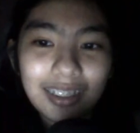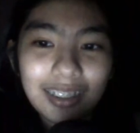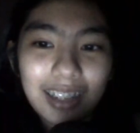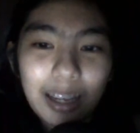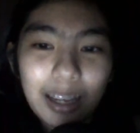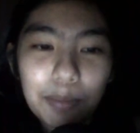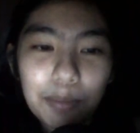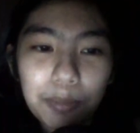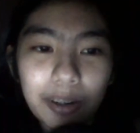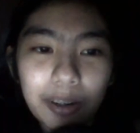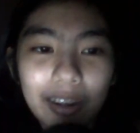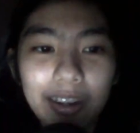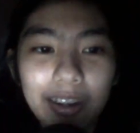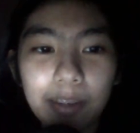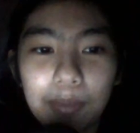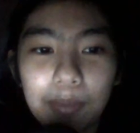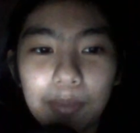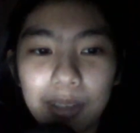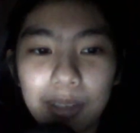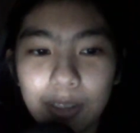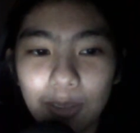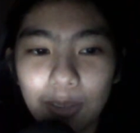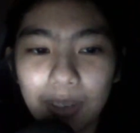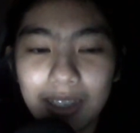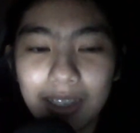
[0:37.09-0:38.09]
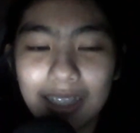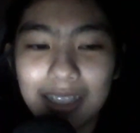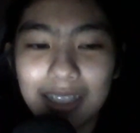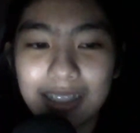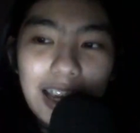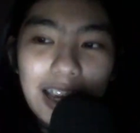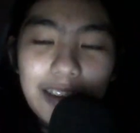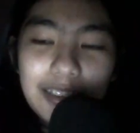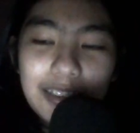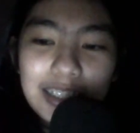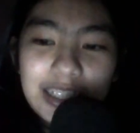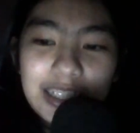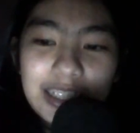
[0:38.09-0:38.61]
I'm already in my 20s. I
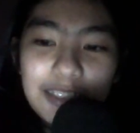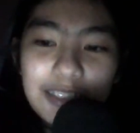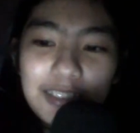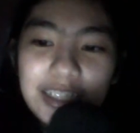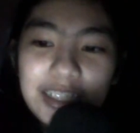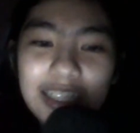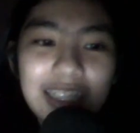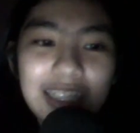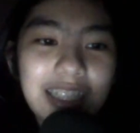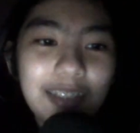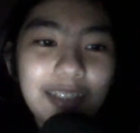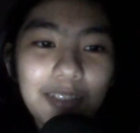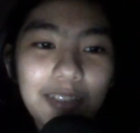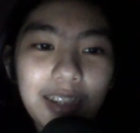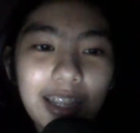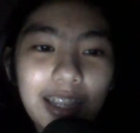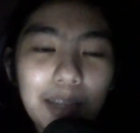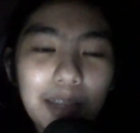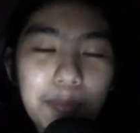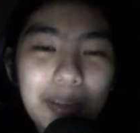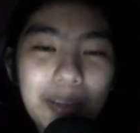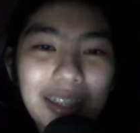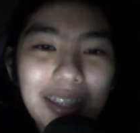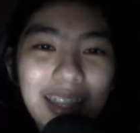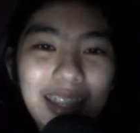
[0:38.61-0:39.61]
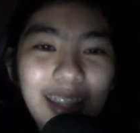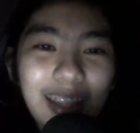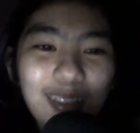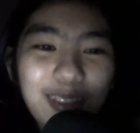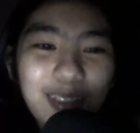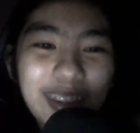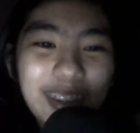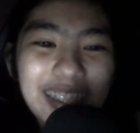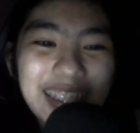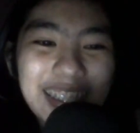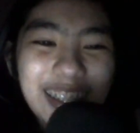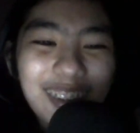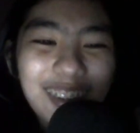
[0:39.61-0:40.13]
was 17 when I made that
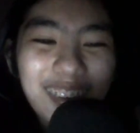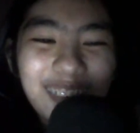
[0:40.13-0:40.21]
video.